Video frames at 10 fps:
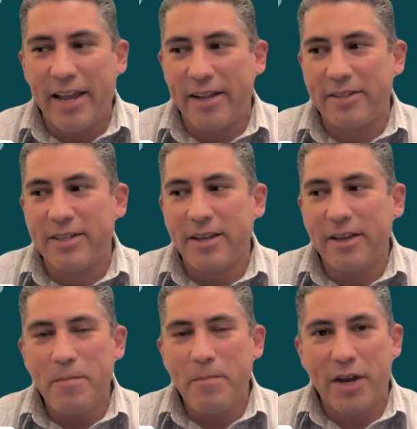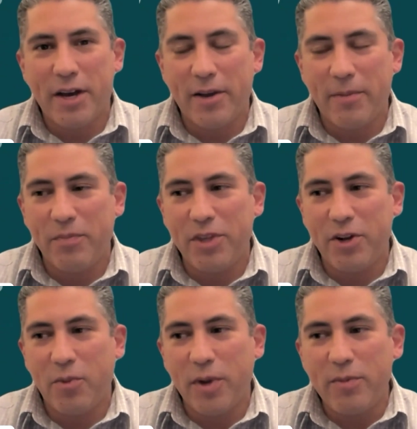And
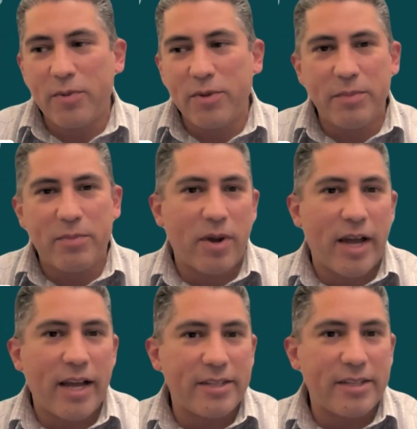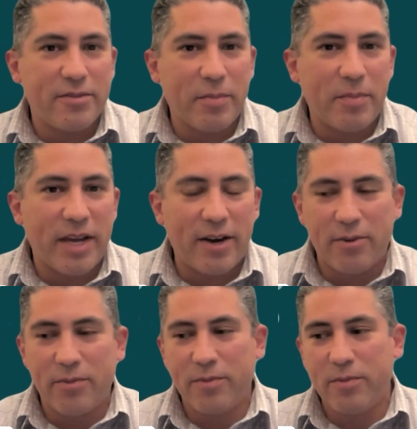we were really proactive
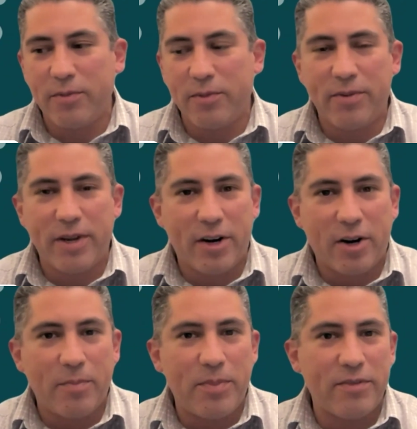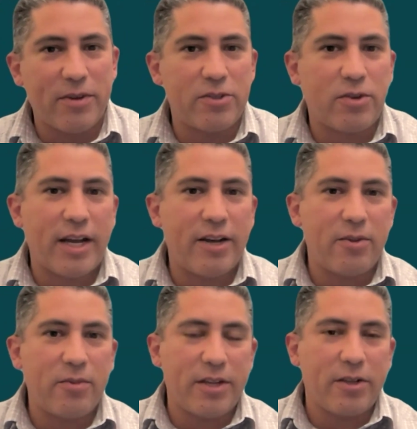about when we ran our pivotal
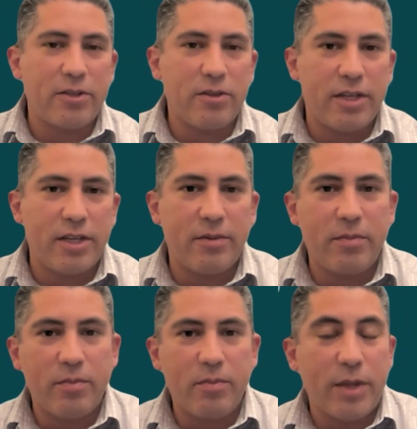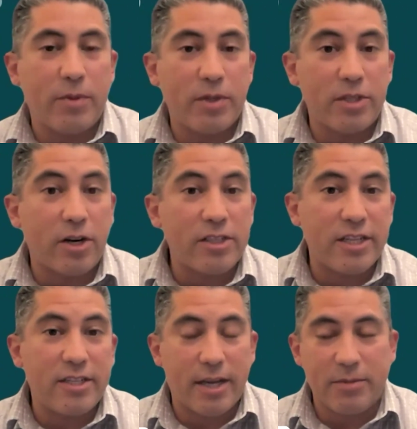trial, we included people with dark
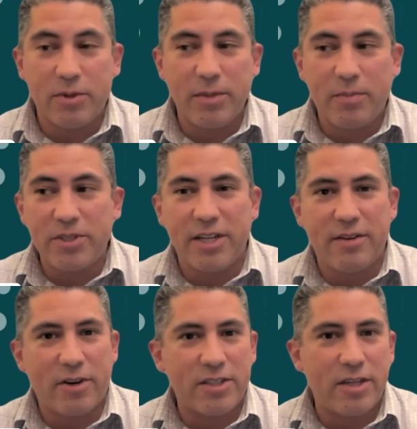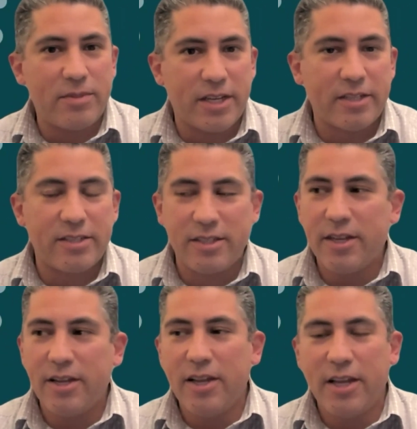skin types. 20% of our
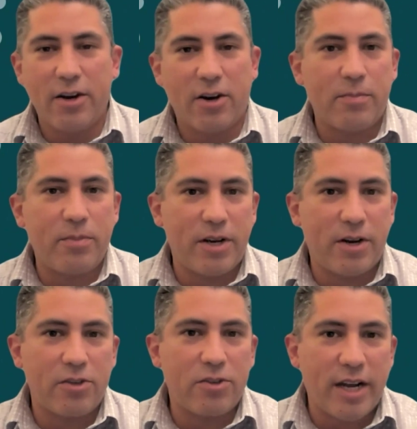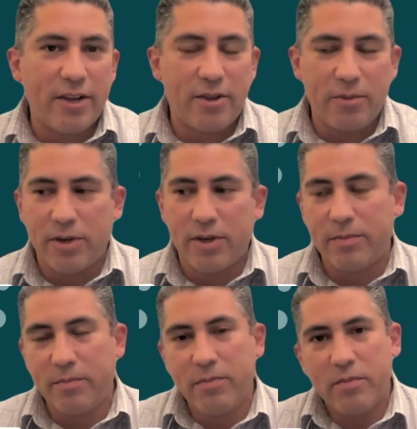subjects in our trial
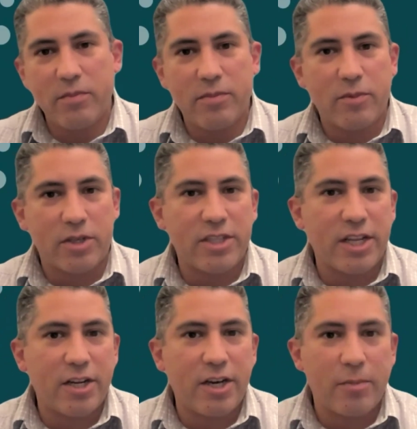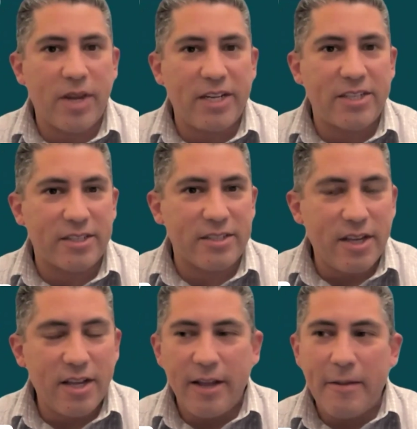were skin of color
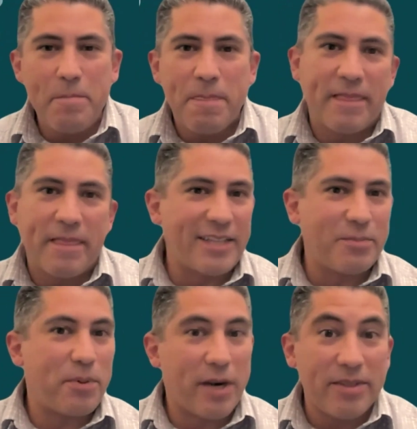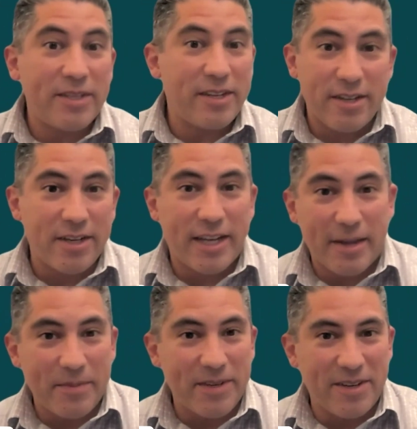patients. That's probably not going to
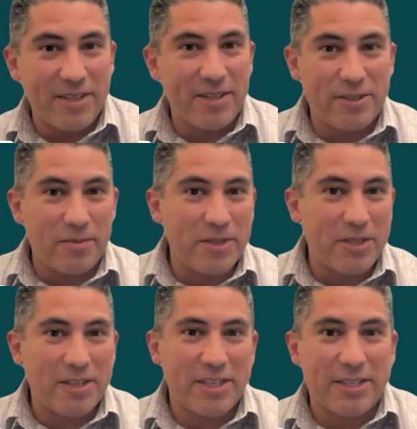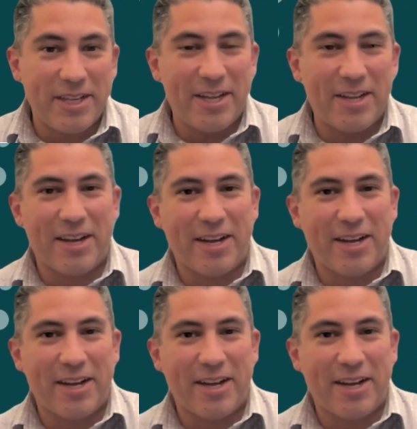happen at other dermatology